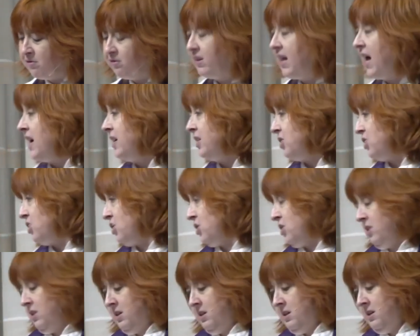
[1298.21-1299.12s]

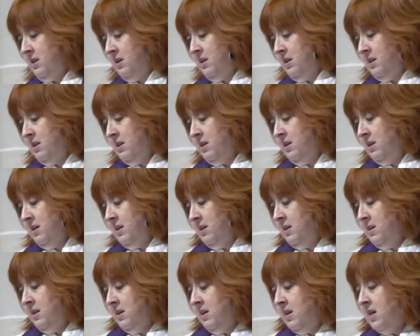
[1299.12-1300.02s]
flesh.
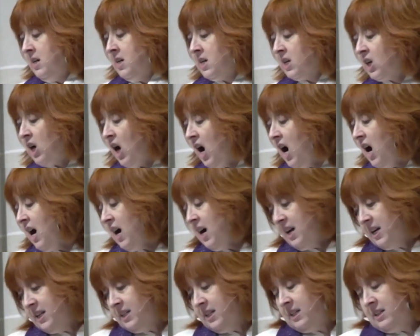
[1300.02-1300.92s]

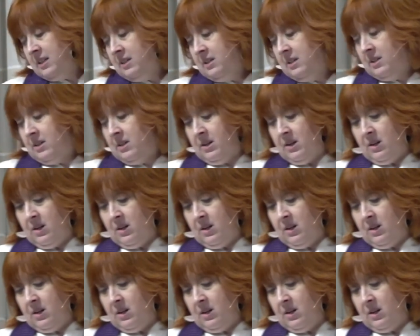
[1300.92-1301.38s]
God